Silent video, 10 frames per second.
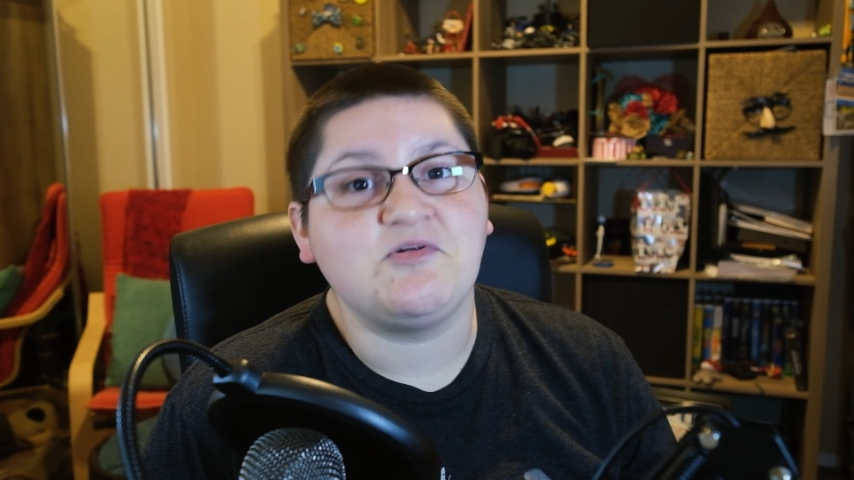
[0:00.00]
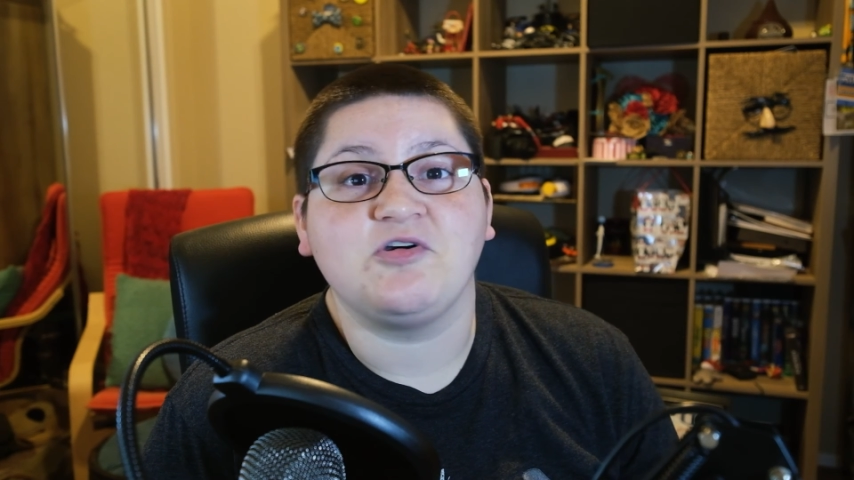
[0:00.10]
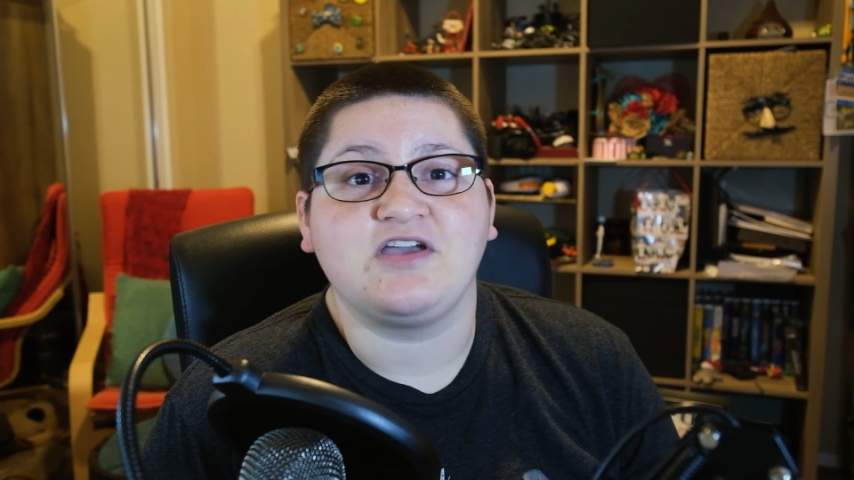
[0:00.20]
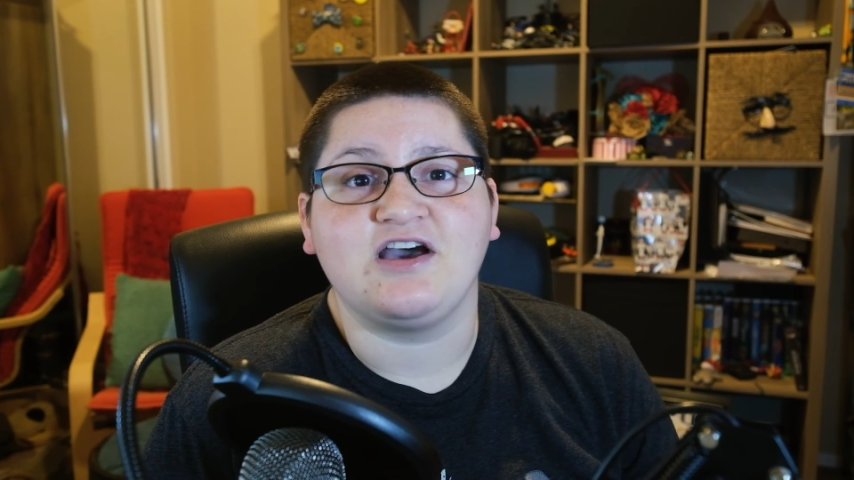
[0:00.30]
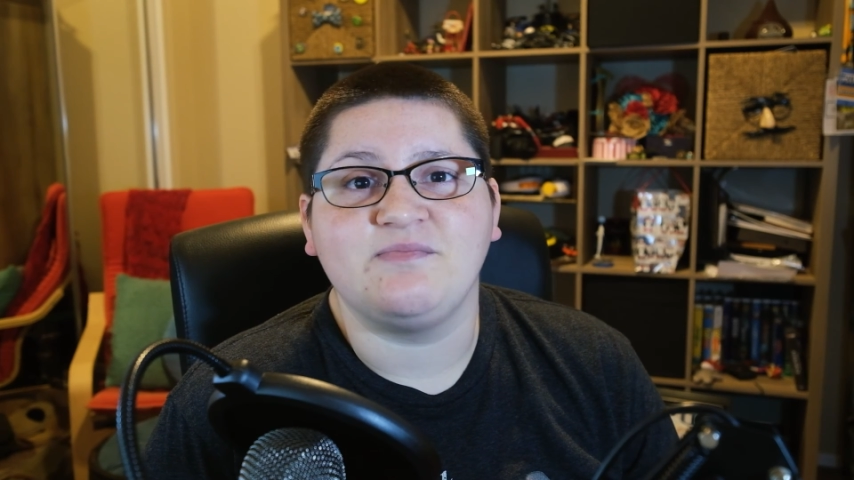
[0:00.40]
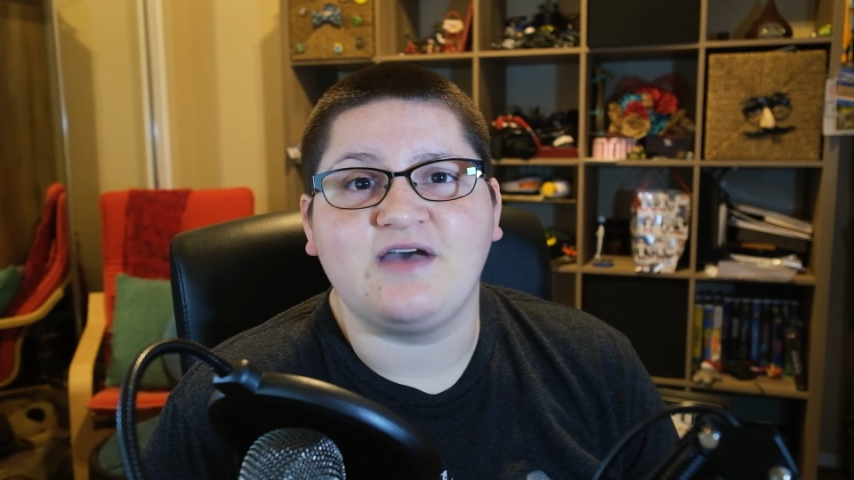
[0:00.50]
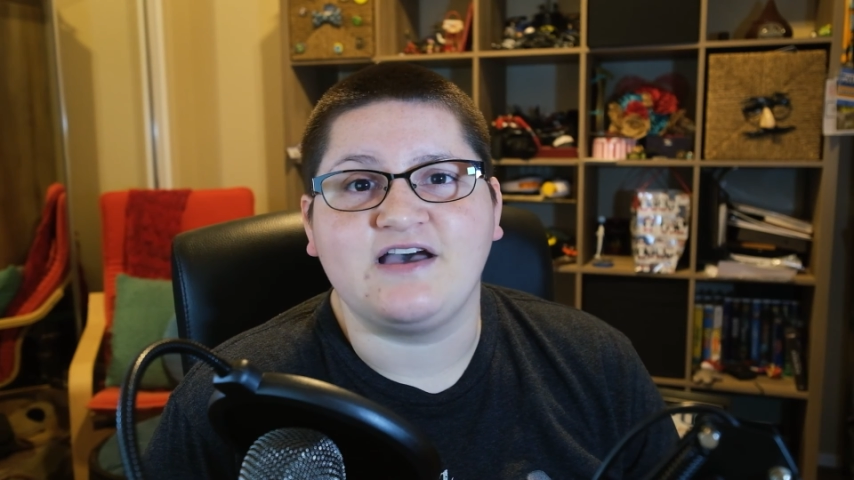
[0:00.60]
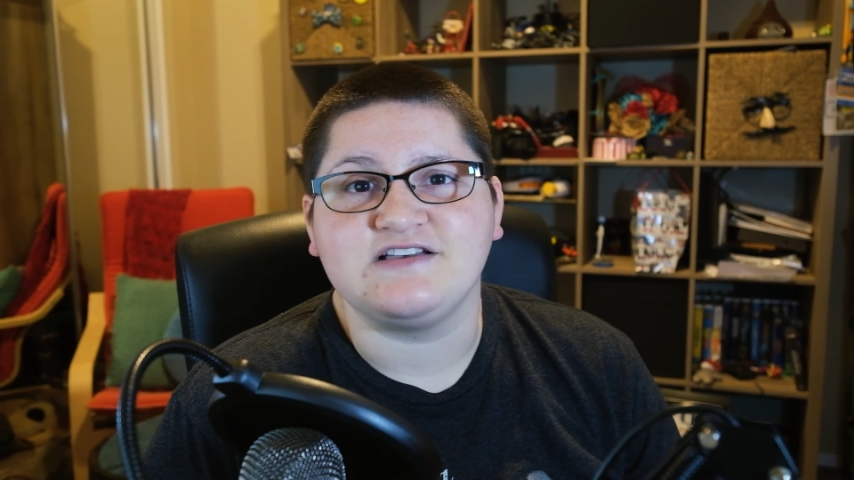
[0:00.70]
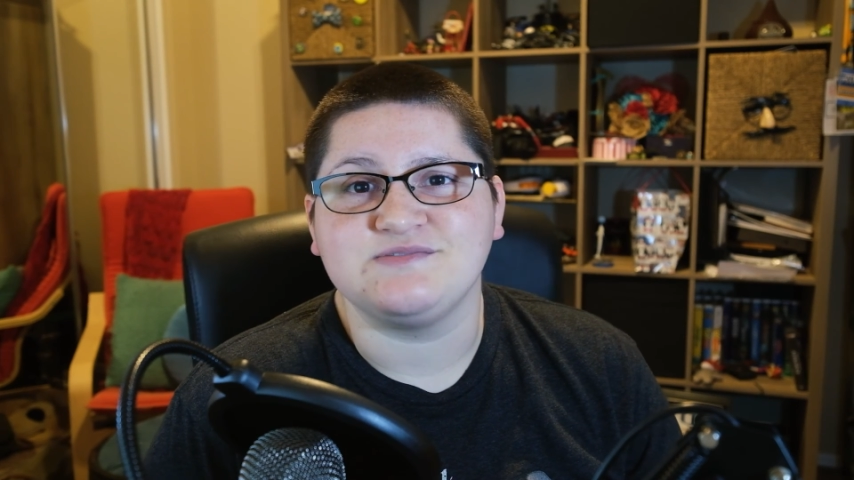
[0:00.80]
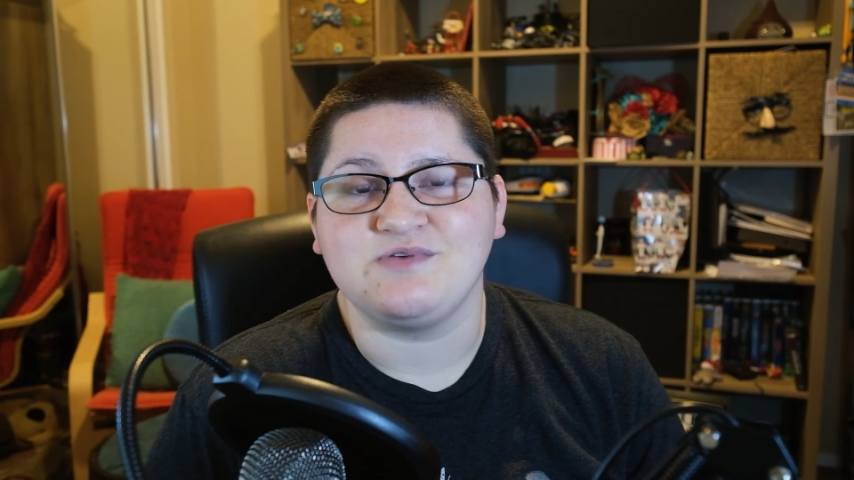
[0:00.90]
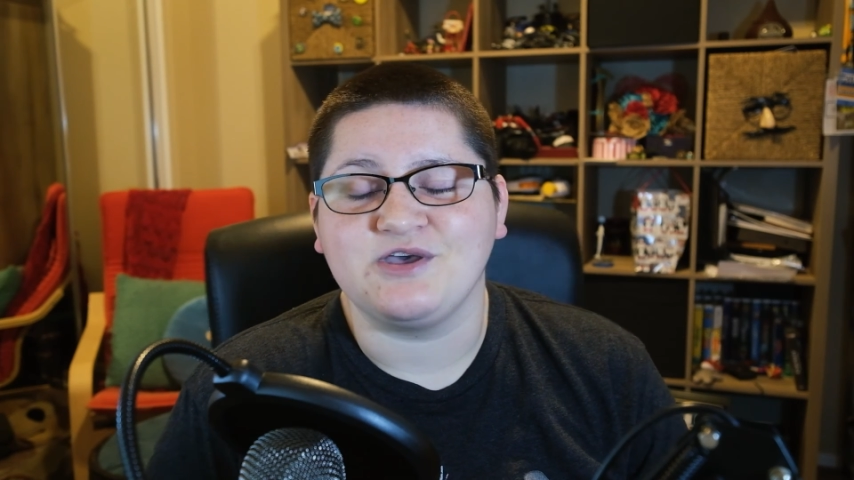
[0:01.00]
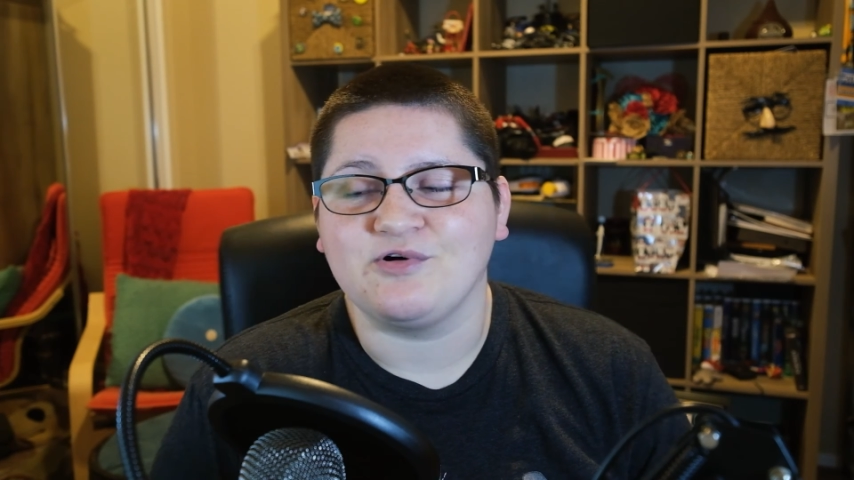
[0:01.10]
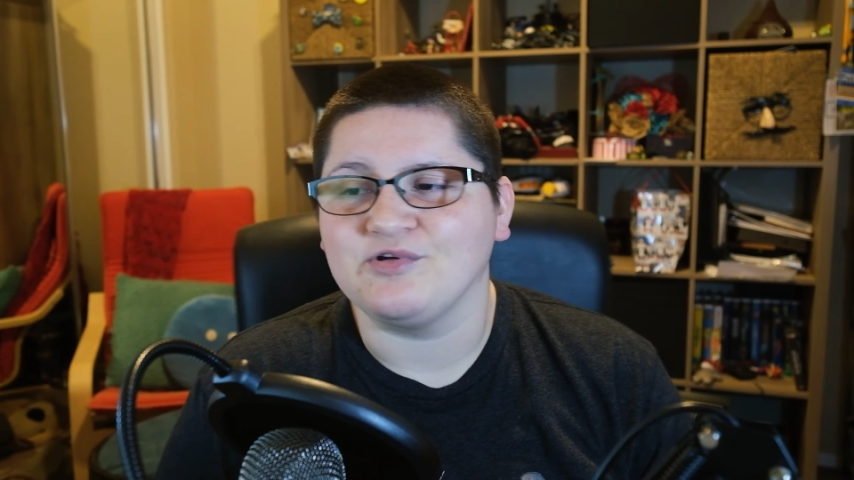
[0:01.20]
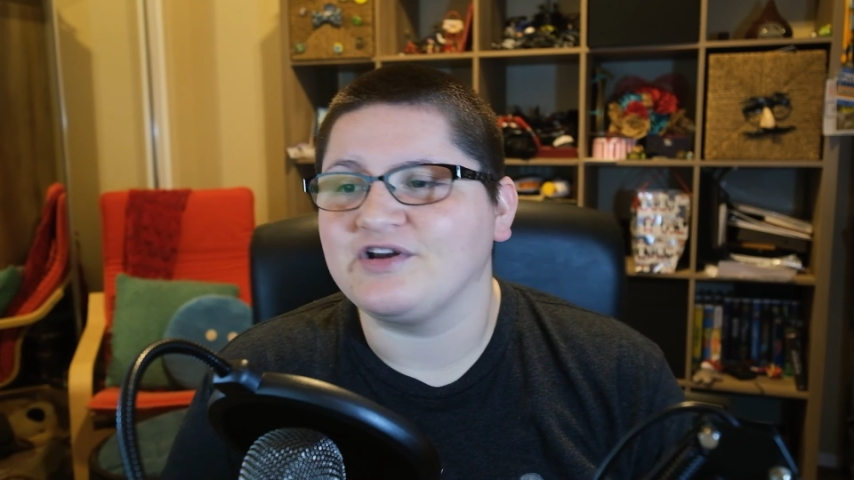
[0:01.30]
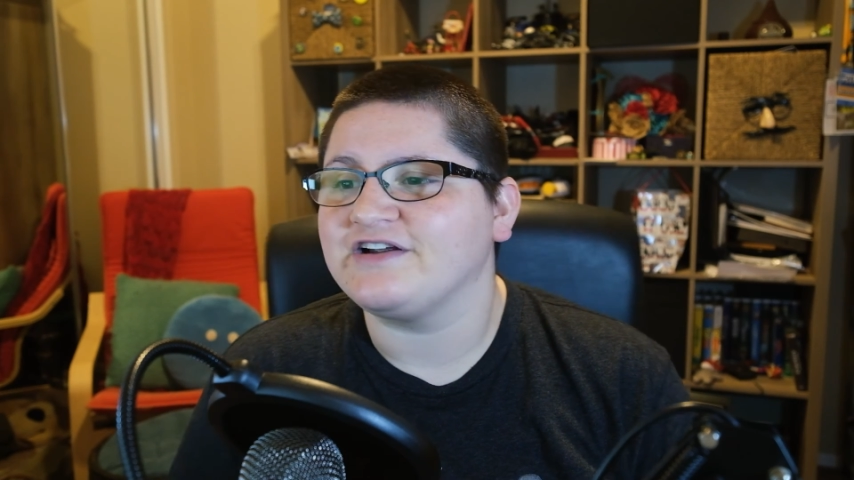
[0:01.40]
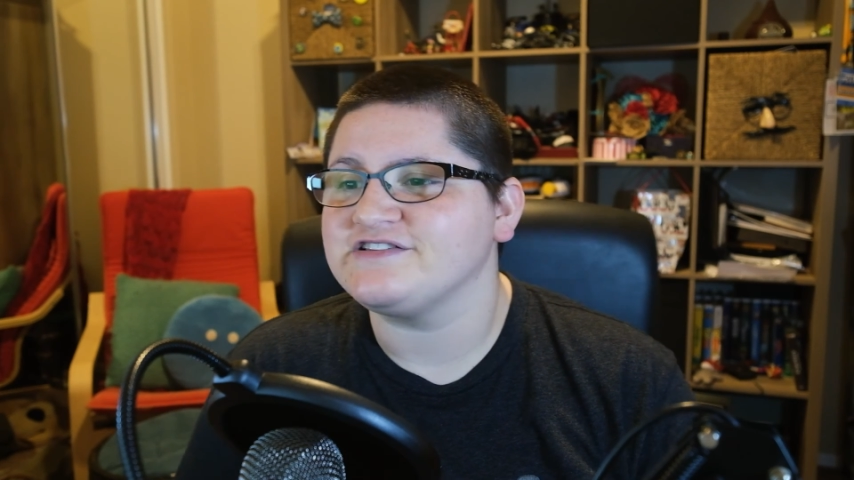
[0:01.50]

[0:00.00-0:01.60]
going up as we get older.